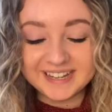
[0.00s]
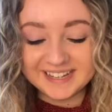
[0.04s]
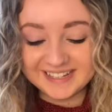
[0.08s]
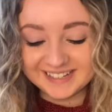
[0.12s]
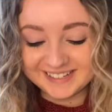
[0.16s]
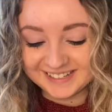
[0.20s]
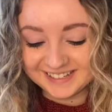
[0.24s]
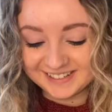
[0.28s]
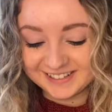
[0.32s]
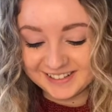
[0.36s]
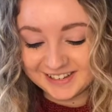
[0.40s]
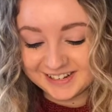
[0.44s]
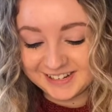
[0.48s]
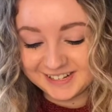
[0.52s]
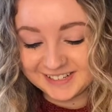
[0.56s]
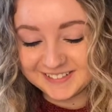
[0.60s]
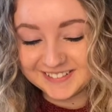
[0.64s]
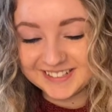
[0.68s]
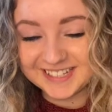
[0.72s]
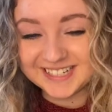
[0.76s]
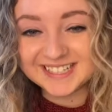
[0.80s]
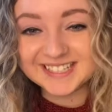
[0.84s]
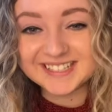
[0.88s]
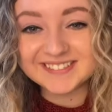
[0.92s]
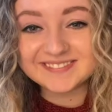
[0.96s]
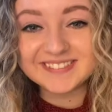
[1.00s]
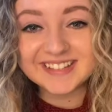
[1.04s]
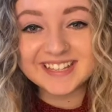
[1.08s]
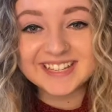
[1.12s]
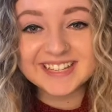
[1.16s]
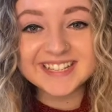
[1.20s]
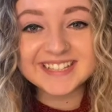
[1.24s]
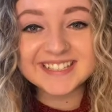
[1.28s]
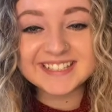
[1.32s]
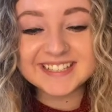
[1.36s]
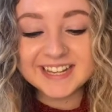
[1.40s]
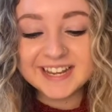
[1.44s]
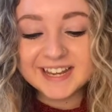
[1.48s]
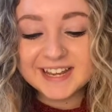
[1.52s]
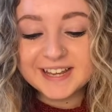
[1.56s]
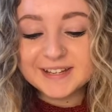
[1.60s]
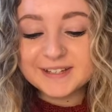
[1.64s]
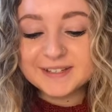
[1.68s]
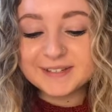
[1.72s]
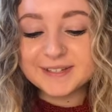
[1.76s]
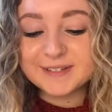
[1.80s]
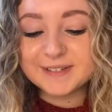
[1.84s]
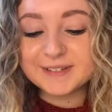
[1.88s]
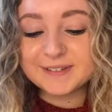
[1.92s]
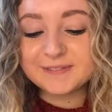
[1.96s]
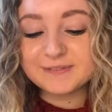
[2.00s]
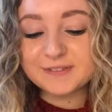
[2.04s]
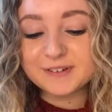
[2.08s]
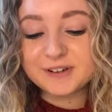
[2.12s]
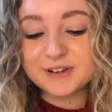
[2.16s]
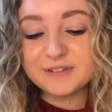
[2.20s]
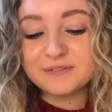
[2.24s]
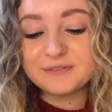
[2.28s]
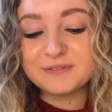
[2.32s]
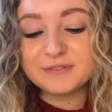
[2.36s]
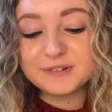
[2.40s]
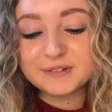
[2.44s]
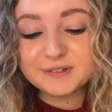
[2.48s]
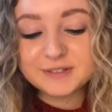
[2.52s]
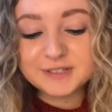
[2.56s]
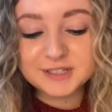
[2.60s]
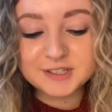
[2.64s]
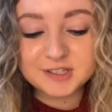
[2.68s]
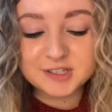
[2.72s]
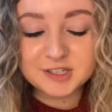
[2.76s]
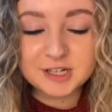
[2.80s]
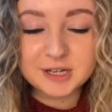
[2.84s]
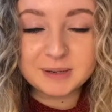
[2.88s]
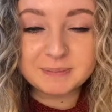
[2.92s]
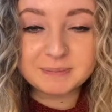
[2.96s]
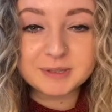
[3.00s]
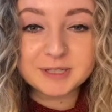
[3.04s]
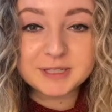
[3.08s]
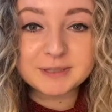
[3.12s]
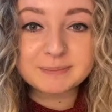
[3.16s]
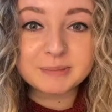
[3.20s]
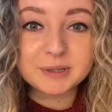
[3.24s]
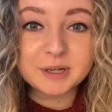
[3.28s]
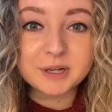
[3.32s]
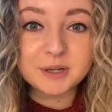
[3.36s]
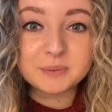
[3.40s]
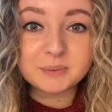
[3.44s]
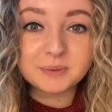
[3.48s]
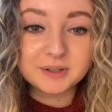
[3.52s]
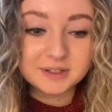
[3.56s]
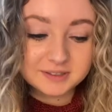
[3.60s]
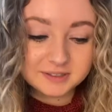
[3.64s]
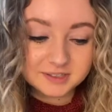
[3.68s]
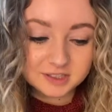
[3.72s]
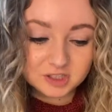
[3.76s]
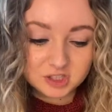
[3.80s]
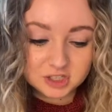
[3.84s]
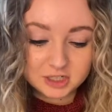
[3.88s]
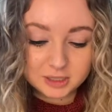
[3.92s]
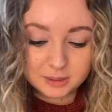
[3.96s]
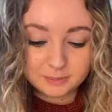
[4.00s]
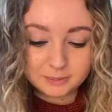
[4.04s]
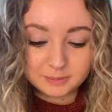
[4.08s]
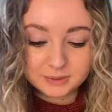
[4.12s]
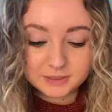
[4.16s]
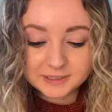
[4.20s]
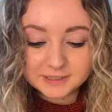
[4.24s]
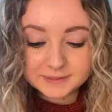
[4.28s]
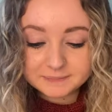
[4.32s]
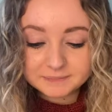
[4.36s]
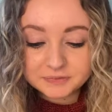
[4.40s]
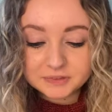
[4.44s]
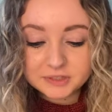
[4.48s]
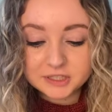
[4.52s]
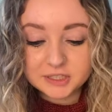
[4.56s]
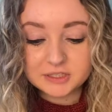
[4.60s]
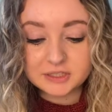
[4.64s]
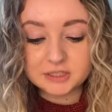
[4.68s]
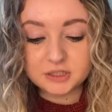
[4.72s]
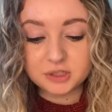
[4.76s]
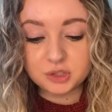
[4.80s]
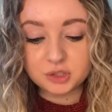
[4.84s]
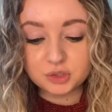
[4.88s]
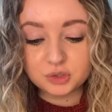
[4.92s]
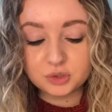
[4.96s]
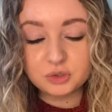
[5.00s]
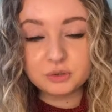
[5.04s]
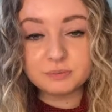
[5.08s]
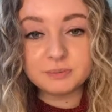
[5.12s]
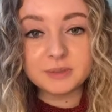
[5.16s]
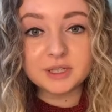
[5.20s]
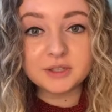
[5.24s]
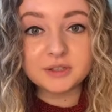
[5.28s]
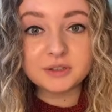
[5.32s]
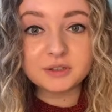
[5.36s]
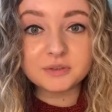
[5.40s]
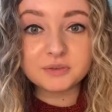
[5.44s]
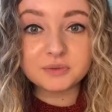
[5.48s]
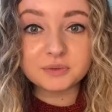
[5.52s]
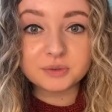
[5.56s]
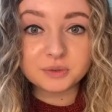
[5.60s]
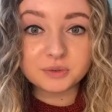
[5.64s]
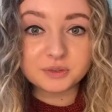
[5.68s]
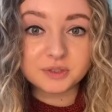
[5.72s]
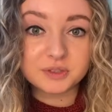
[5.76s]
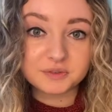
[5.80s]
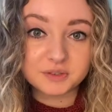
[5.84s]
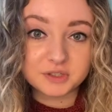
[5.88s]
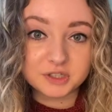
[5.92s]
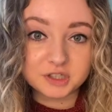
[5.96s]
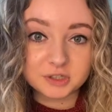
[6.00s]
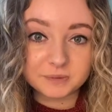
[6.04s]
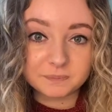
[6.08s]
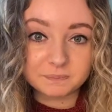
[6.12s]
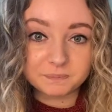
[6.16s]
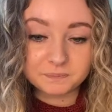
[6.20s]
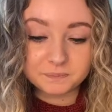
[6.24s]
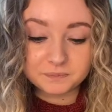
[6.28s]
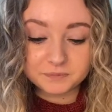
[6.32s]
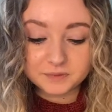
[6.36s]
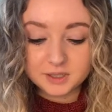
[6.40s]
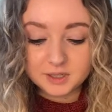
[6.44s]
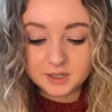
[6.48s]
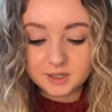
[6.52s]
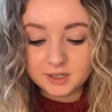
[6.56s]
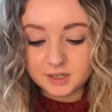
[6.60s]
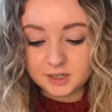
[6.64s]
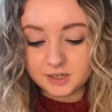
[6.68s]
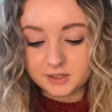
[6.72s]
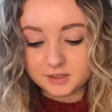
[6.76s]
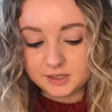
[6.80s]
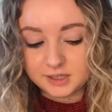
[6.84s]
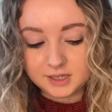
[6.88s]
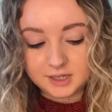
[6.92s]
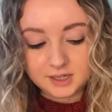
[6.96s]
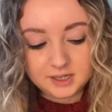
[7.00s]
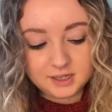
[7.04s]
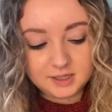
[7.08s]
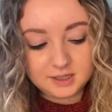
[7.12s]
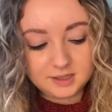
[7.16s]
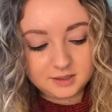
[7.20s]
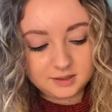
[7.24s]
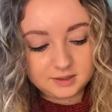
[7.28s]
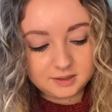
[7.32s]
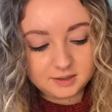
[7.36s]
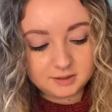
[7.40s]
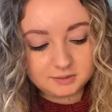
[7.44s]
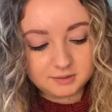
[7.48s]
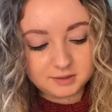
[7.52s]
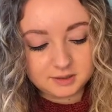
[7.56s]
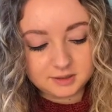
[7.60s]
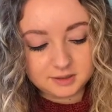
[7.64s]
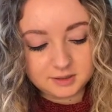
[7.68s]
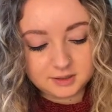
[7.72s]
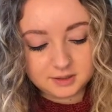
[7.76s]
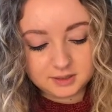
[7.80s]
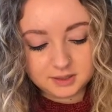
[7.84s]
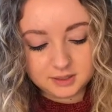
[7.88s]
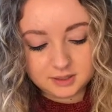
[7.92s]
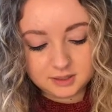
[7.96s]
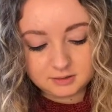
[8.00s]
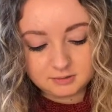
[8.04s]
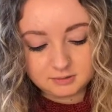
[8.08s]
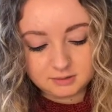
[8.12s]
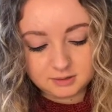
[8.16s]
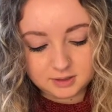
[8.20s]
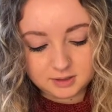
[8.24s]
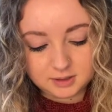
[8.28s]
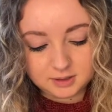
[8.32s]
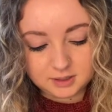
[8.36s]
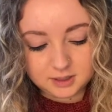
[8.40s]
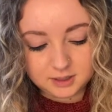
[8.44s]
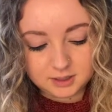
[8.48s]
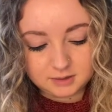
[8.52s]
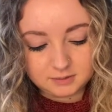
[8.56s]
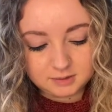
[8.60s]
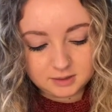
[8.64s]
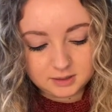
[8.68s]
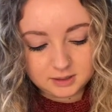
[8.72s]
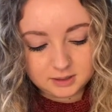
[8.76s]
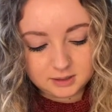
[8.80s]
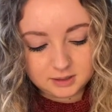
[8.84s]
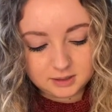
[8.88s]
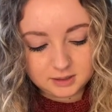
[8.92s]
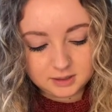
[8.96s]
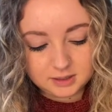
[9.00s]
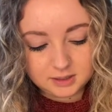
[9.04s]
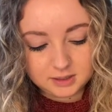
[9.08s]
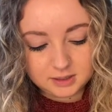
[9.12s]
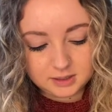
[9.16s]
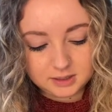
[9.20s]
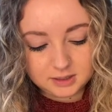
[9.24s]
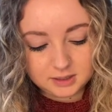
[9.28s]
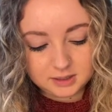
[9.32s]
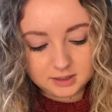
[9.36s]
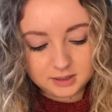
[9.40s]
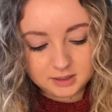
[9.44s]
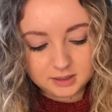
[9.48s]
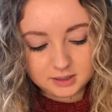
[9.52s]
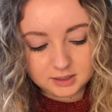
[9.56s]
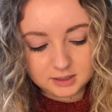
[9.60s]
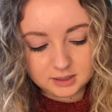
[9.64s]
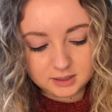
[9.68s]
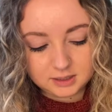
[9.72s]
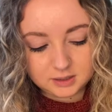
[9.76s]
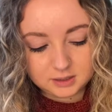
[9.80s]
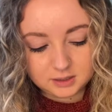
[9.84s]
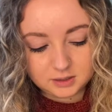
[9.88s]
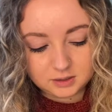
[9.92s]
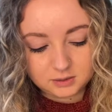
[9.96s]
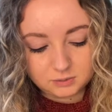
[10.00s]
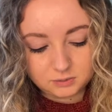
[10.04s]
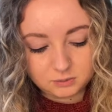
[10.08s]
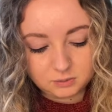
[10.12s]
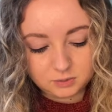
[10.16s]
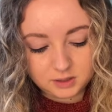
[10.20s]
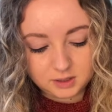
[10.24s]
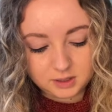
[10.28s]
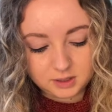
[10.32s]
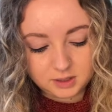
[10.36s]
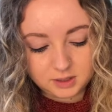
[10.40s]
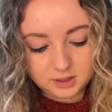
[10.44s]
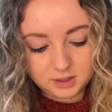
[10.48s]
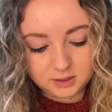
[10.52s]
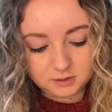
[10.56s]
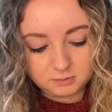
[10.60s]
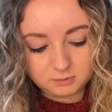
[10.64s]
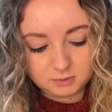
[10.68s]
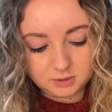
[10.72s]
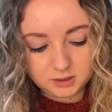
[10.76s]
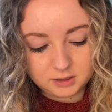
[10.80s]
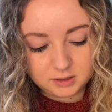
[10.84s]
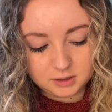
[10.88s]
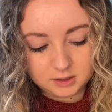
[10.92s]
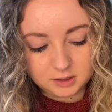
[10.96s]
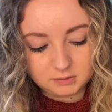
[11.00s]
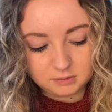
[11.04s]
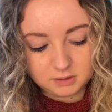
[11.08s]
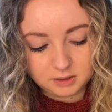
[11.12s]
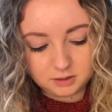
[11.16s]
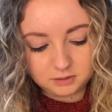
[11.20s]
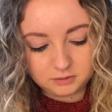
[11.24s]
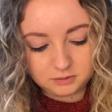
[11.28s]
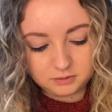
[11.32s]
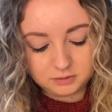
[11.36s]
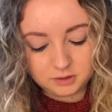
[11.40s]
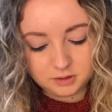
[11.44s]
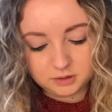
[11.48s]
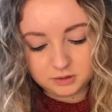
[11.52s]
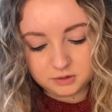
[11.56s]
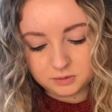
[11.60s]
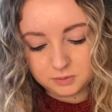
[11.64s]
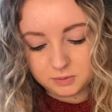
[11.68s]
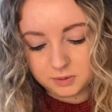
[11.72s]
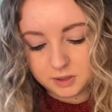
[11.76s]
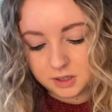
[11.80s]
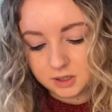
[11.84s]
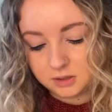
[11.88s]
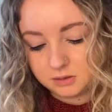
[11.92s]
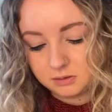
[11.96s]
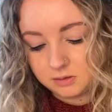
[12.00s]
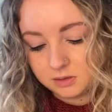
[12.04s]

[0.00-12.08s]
learning objective is to divide 4-digit numbers by 1-digit numbers using the short method for division. Okay, so our success criteria, as we have been doing for a little while,